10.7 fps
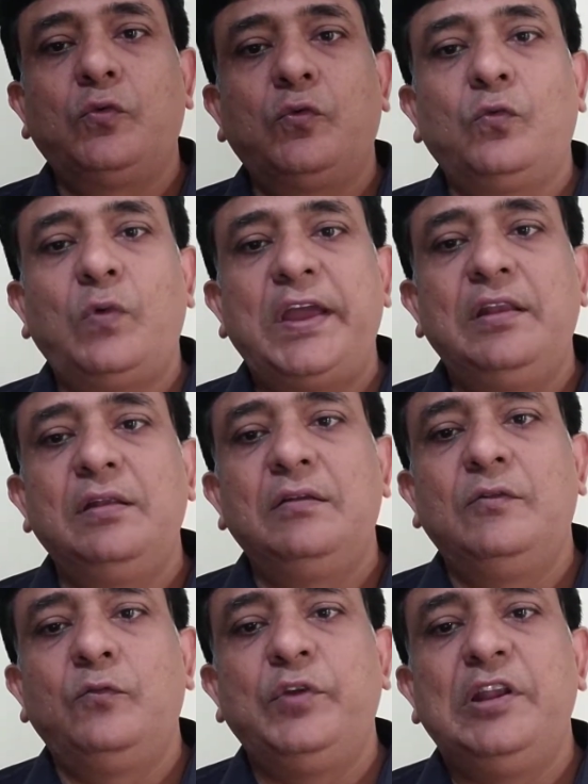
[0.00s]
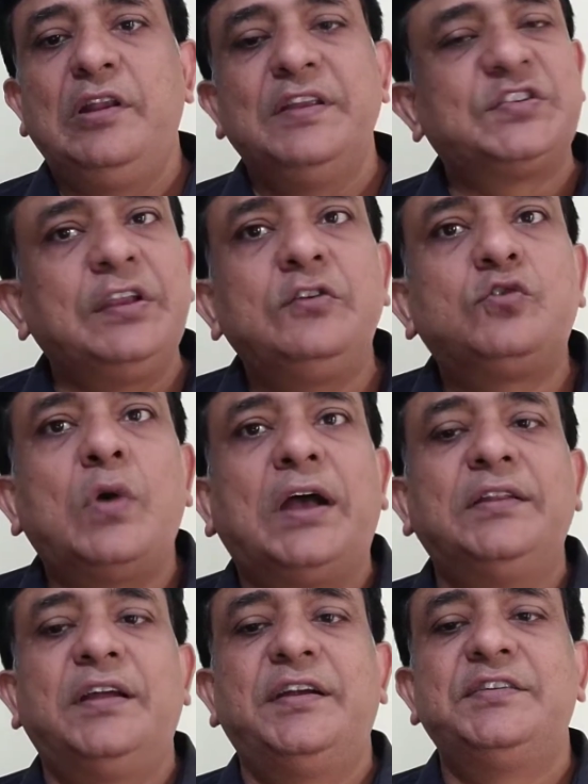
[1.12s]
while we listen to
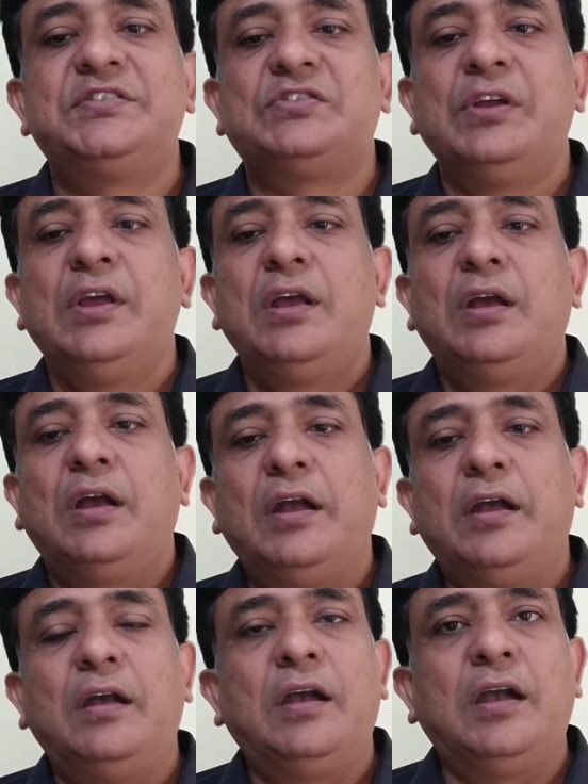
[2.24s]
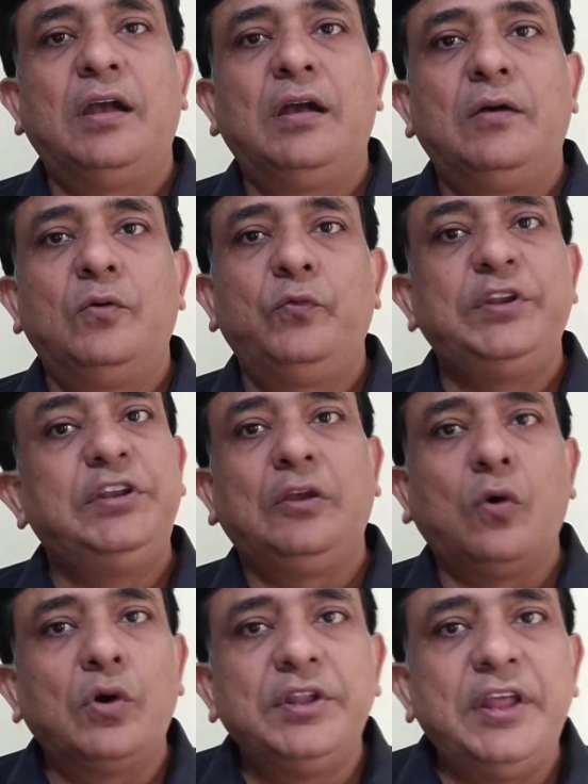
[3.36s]
others, we
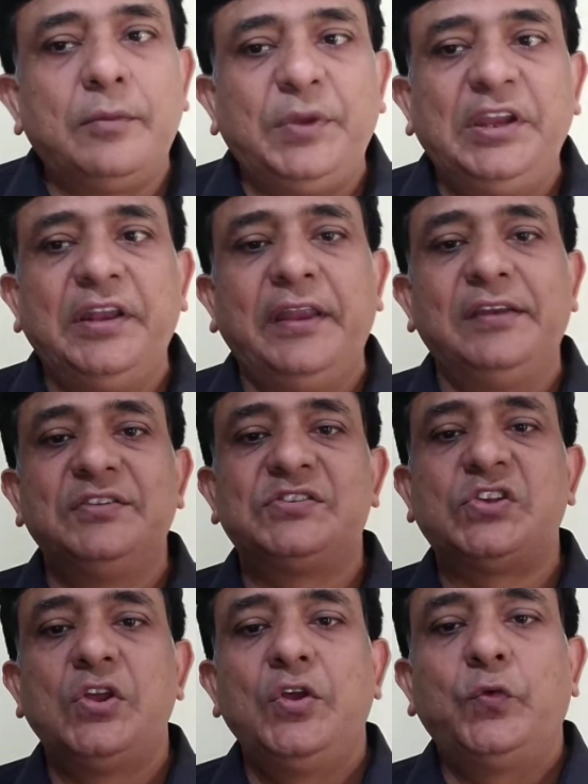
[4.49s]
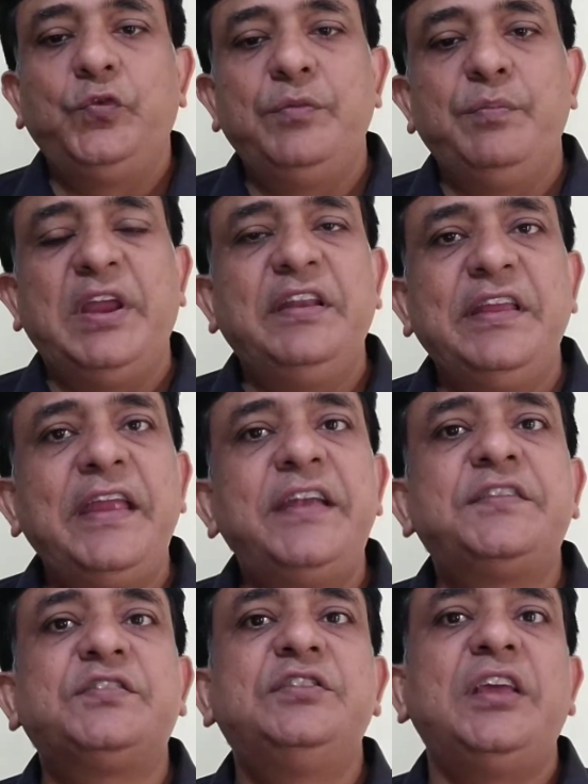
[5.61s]
decode their meanings, we
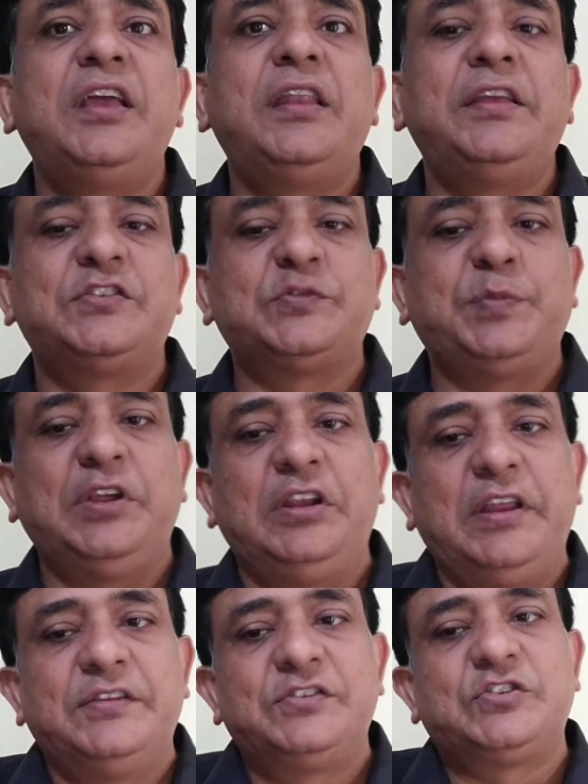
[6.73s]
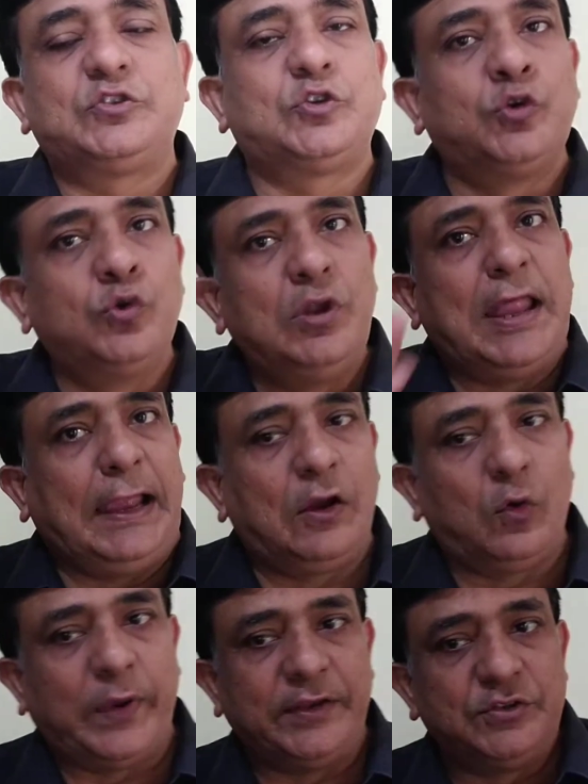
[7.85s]
mediate their experience through
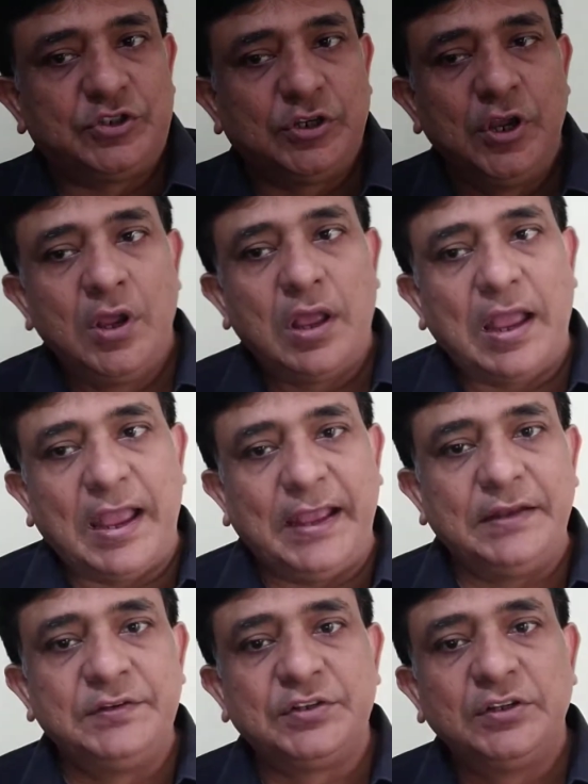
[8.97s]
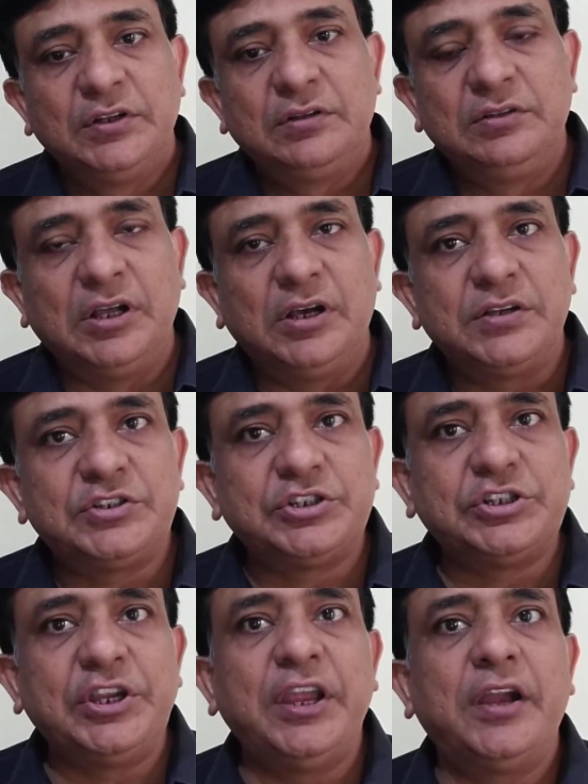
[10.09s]
language and the
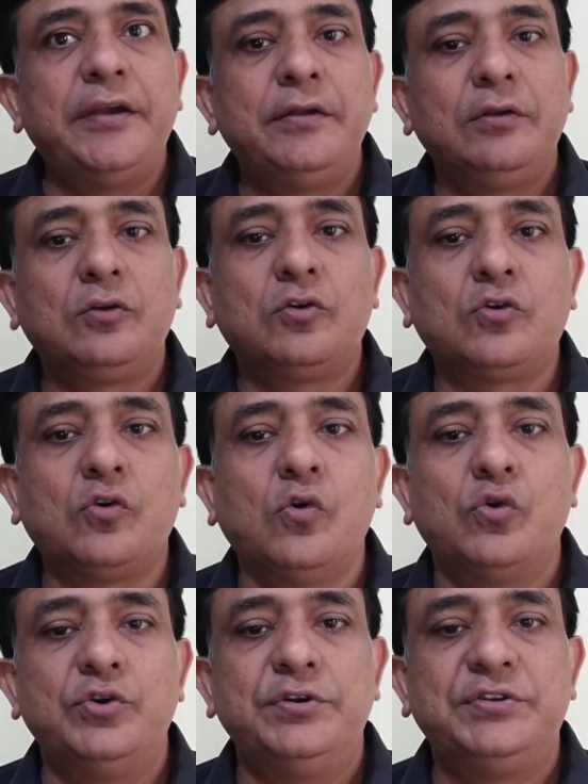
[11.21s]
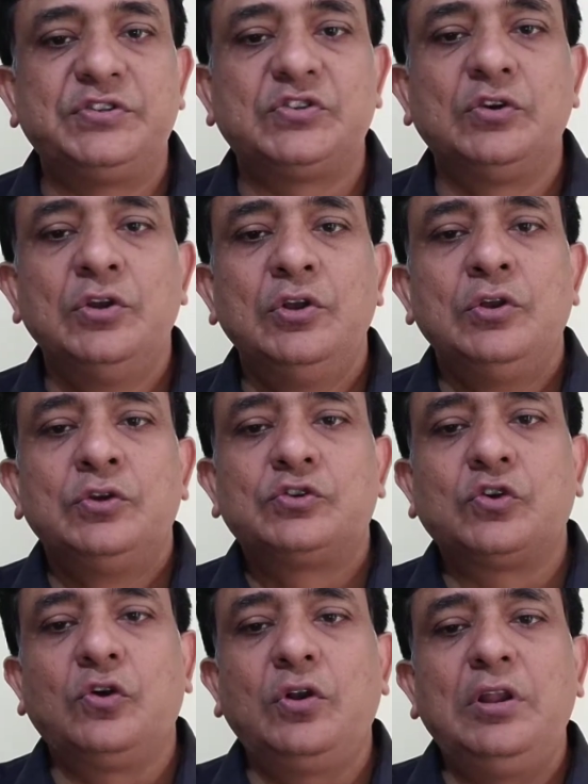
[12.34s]
shared codes.
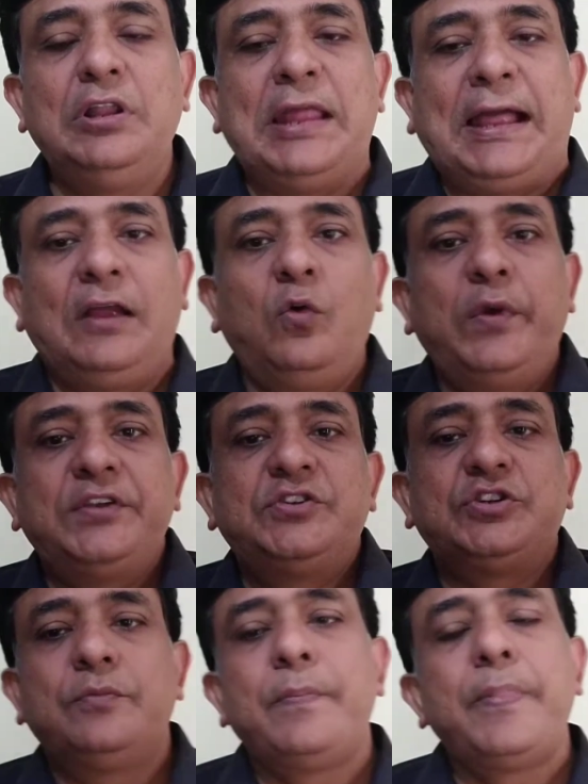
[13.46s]
So, language